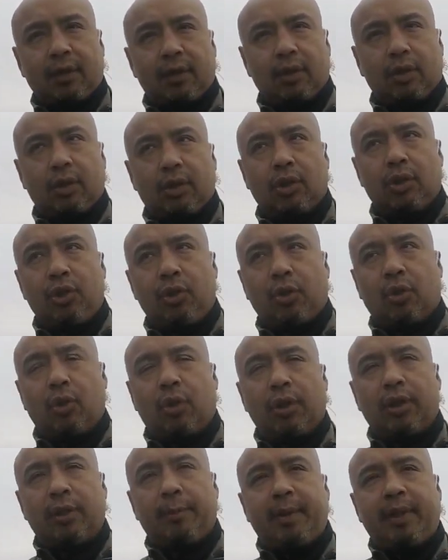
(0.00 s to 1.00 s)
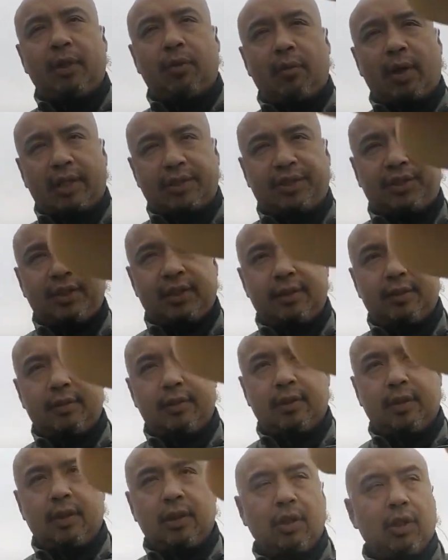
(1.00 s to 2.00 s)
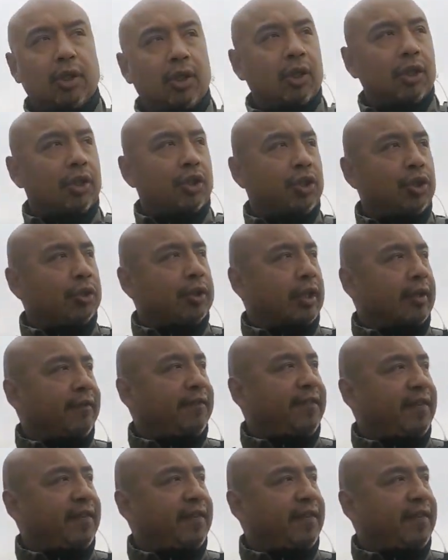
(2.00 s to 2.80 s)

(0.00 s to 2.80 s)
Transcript: detained or am I free to go? Am I being